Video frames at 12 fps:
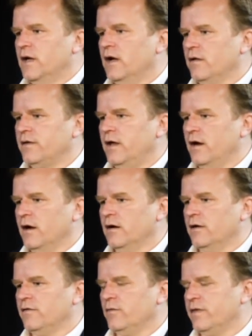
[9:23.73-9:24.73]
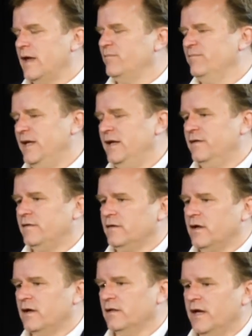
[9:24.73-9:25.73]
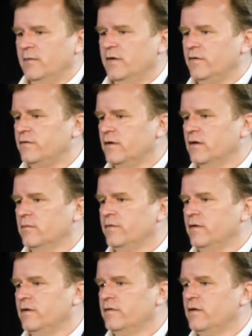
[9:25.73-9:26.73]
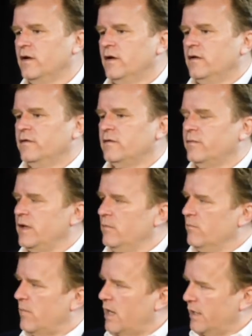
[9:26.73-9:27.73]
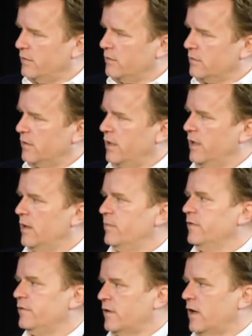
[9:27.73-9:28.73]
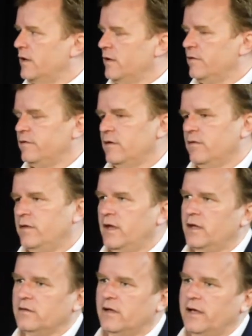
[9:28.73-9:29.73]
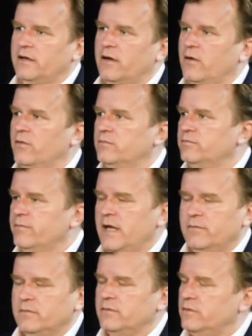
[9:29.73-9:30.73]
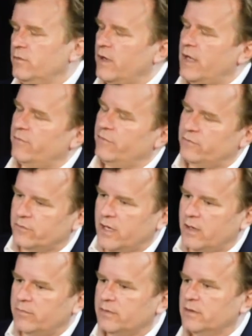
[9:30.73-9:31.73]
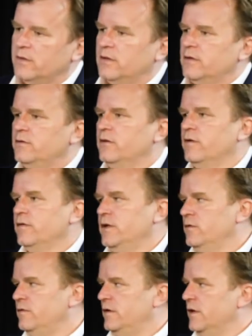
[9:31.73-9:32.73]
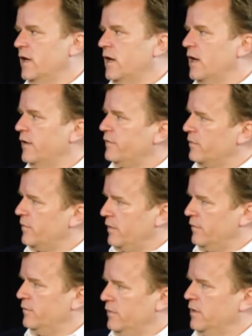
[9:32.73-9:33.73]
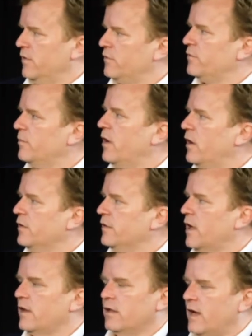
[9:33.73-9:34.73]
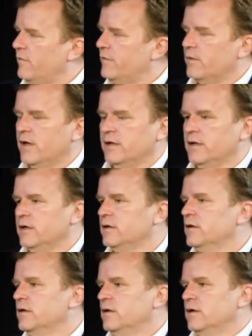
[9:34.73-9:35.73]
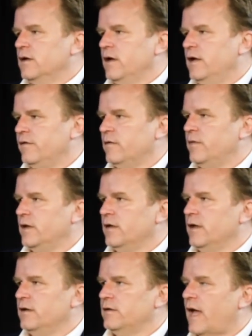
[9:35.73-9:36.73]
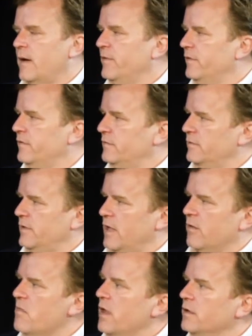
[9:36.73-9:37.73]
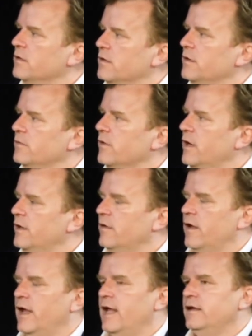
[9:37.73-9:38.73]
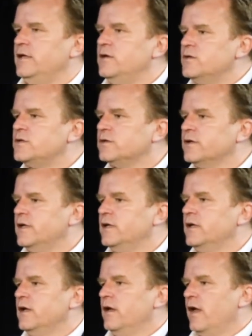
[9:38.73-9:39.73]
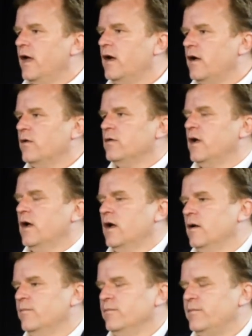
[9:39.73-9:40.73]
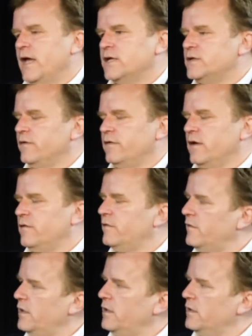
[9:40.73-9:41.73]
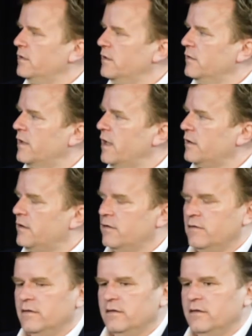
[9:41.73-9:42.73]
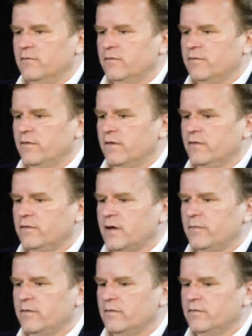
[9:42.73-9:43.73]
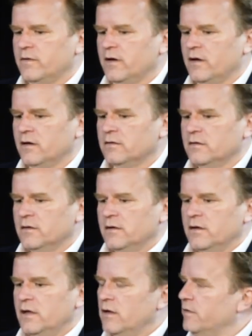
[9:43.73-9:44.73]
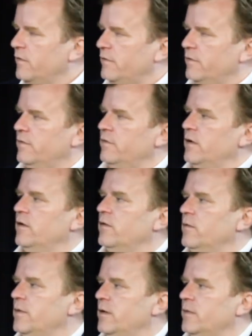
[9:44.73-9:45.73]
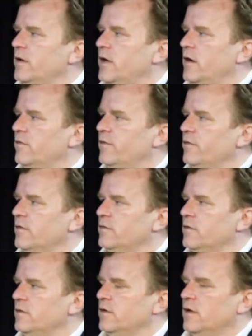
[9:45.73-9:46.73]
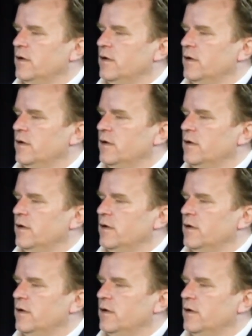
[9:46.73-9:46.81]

healthcare. And so what that means in kind of layman's terms is something minor and episodic. So think like, do I have strep? Do I have a UTI? Something, small, not life-threatening, and something that happens intermittently, right? And usually how patients get seen in that for those types of illnesses is they go to their primary care physician.